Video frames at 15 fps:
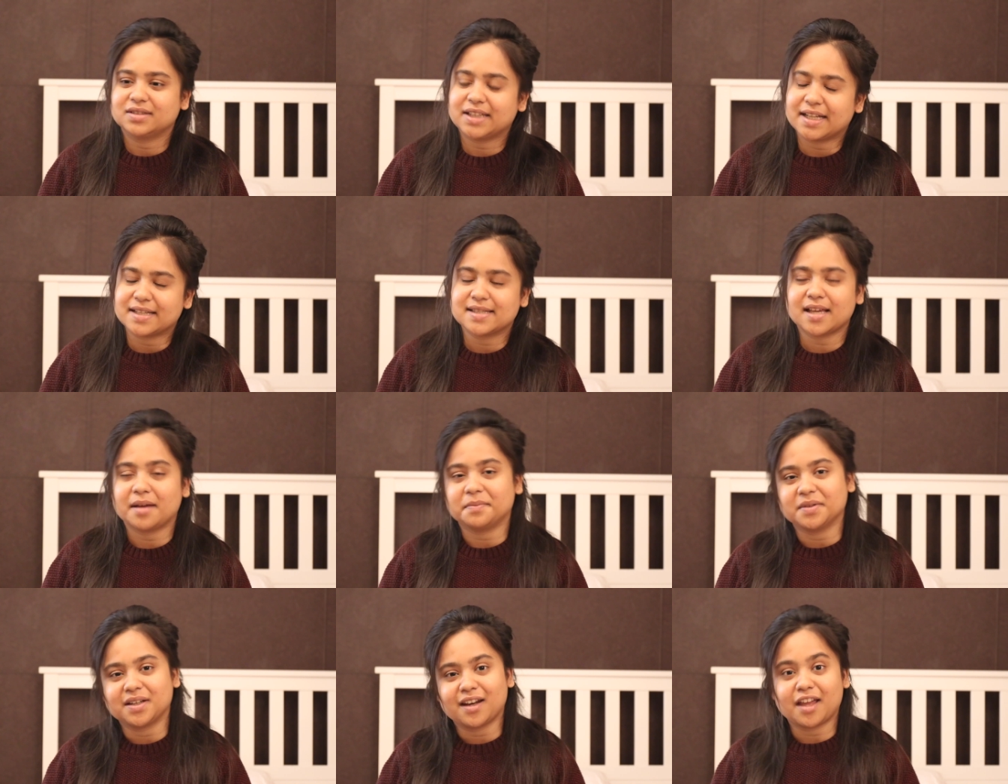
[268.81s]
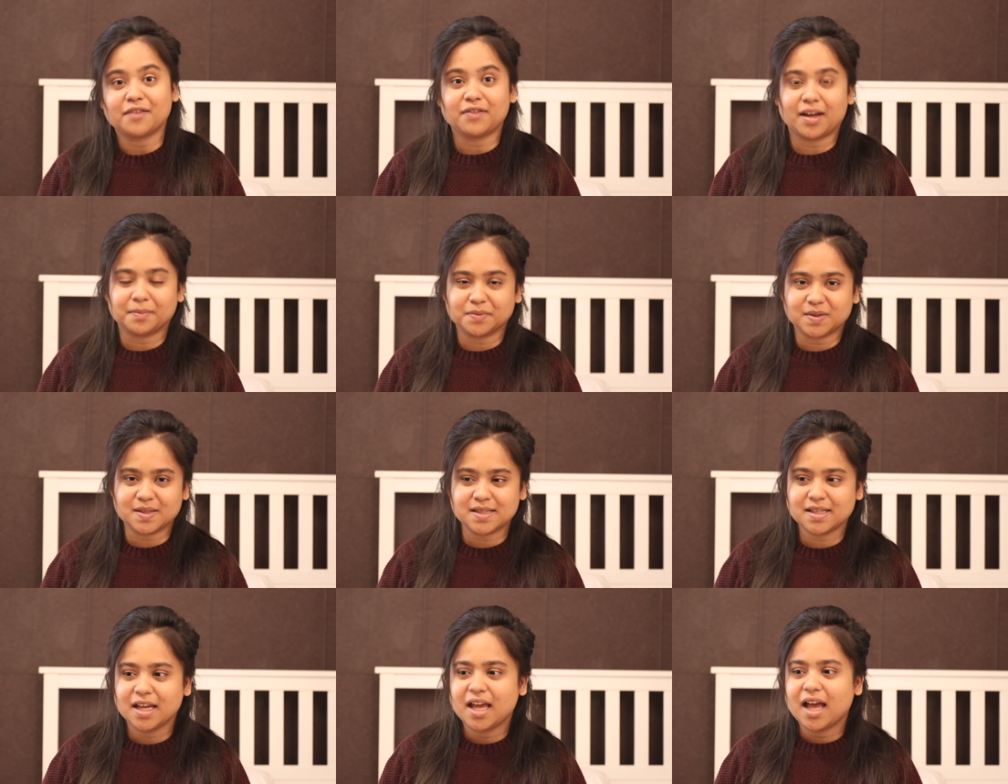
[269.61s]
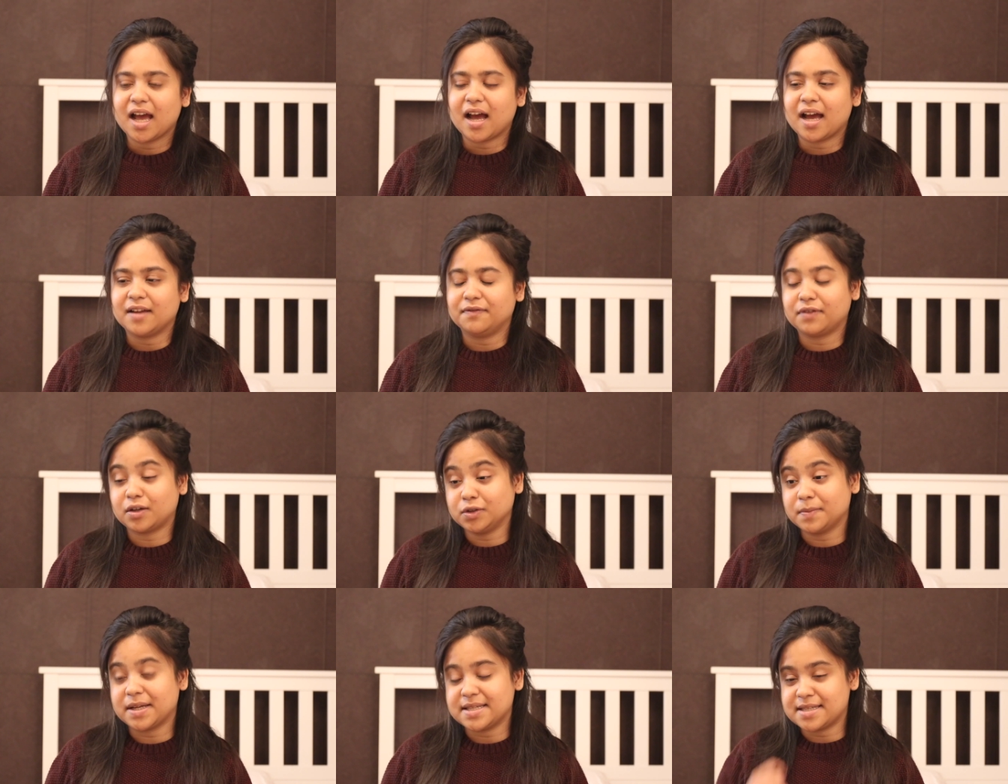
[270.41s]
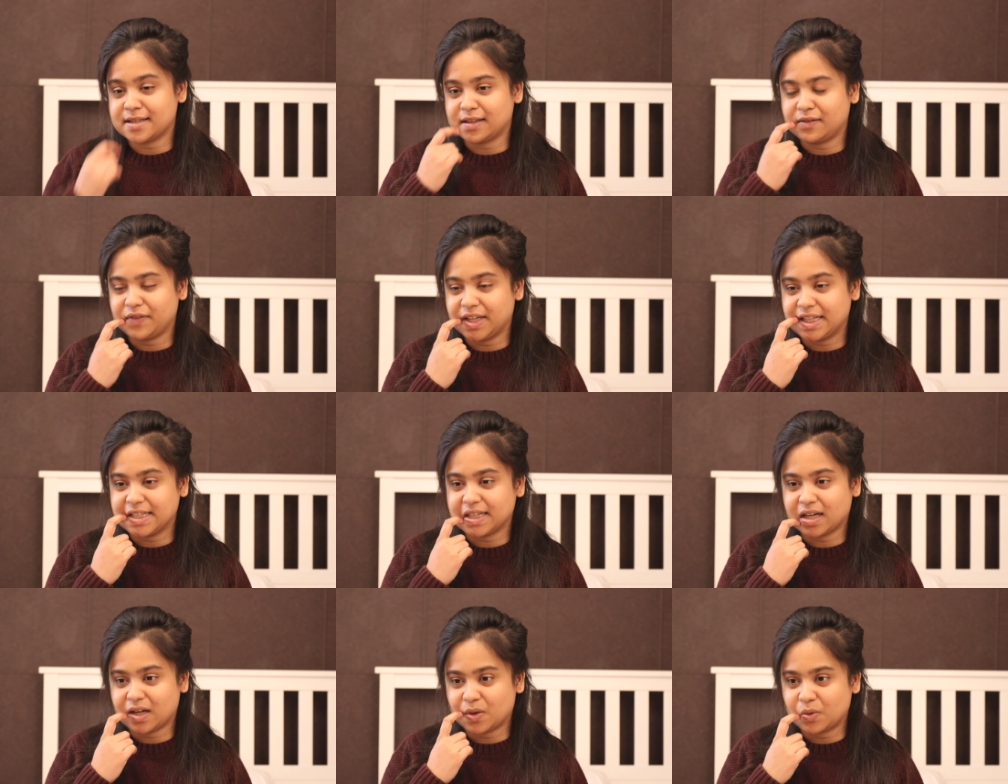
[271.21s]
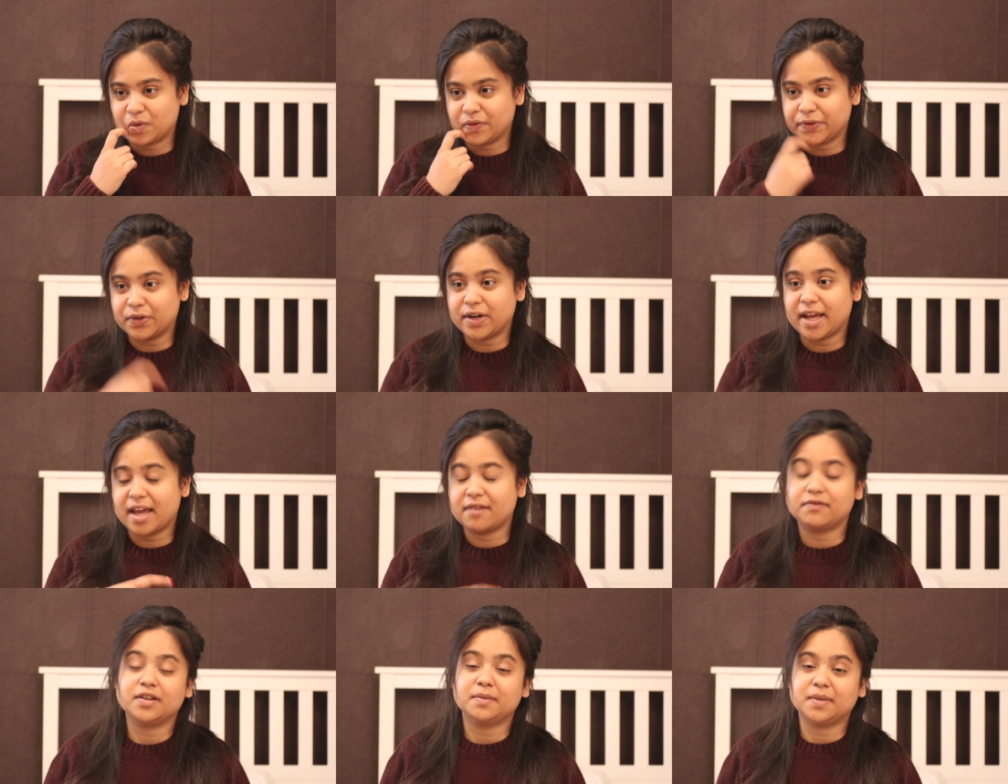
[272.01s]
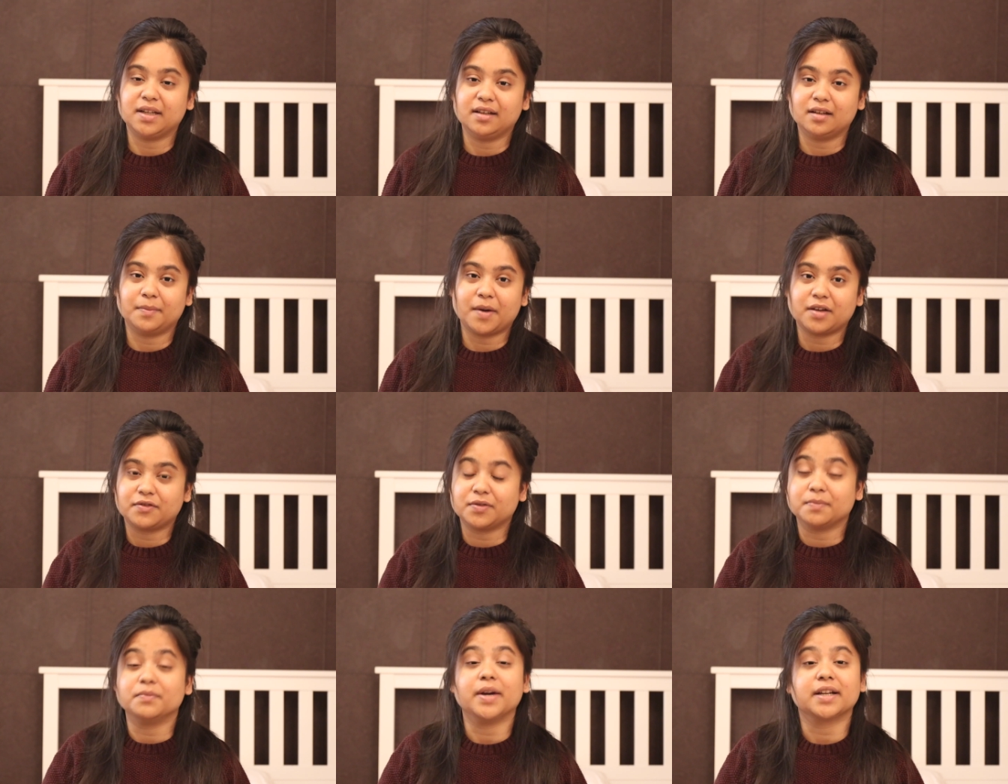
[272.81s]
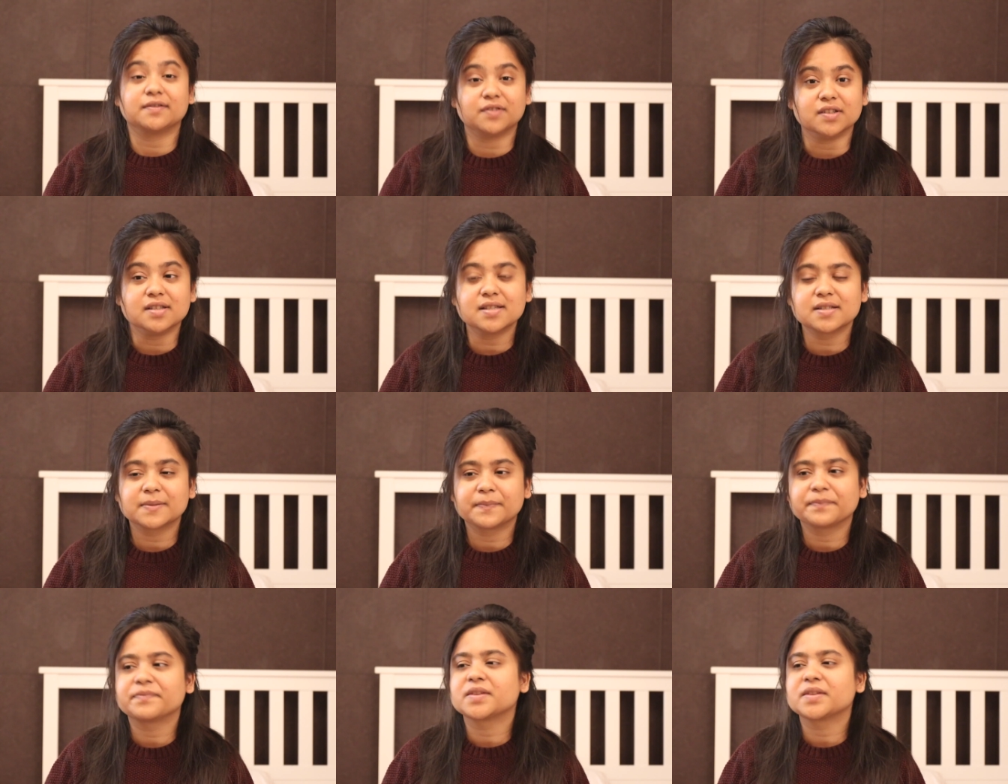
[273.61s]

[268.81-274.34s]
Things happen, life happens. I found myself eating out for every meal apart from breakfast.